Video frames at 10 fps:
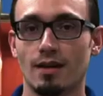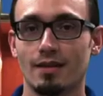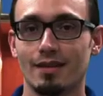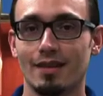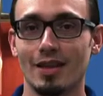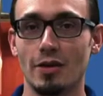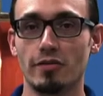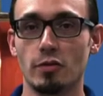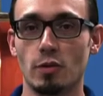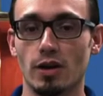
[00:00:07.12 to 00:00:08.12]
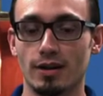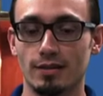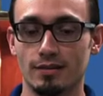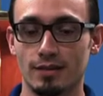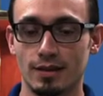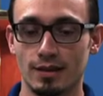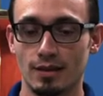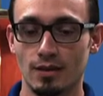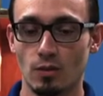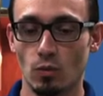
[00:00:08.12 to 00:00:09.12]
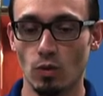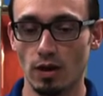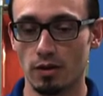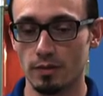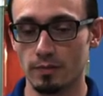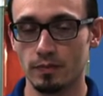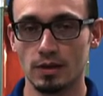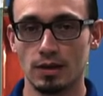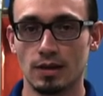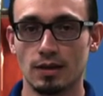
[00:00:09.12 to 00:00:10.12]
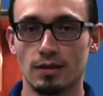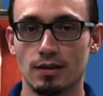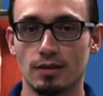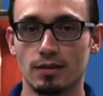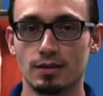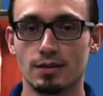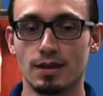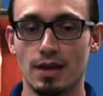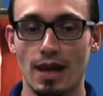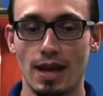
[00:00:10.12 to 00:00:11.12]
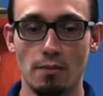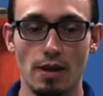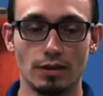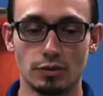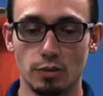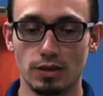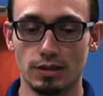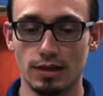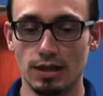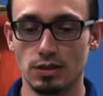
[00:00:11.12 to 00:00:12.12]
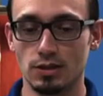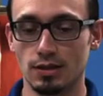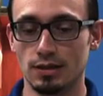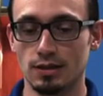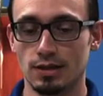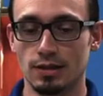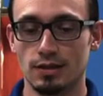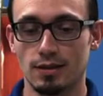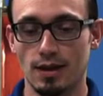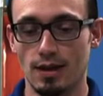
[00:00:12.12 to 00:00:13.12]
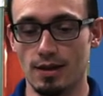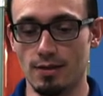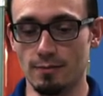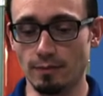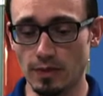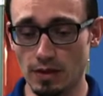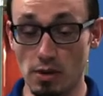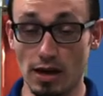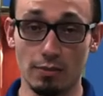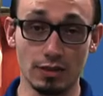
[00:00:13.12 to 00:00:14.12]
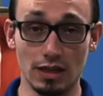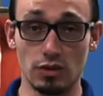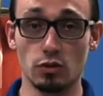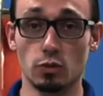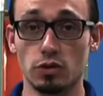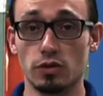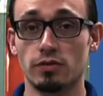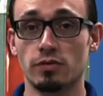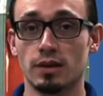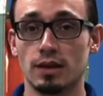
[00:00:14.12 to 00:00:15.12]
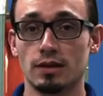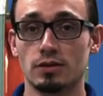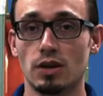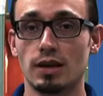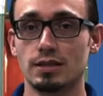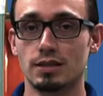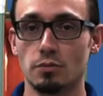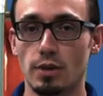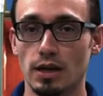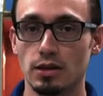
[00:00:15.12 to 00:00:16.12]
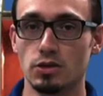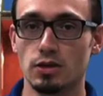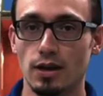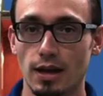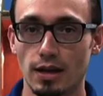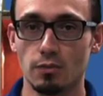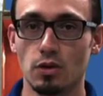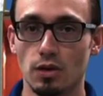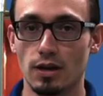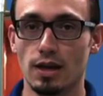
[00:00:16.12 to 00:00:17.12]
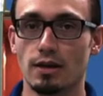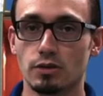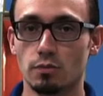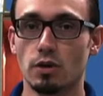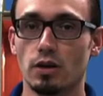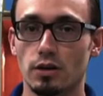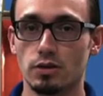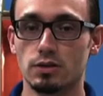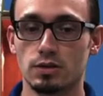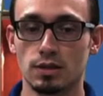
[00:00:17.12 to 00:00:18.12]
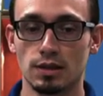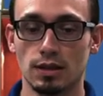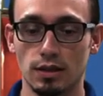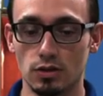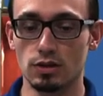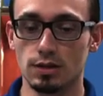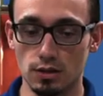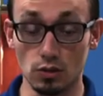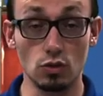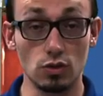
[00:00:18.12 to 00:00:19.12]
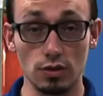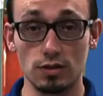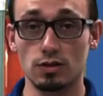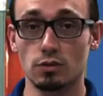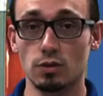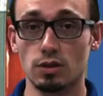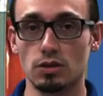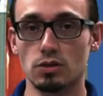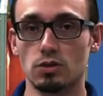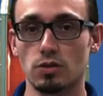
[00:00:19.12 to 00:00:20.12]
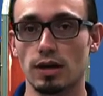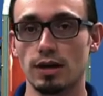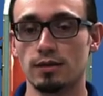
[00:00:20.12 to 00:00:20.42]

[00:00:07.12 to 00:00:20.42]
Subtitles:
Hello, everyone. Welcome. This is the Ham House presentation. My name is Andrew Woodruff, Training Center Manager at Community Housing Partners Energy Solutions Research and Training.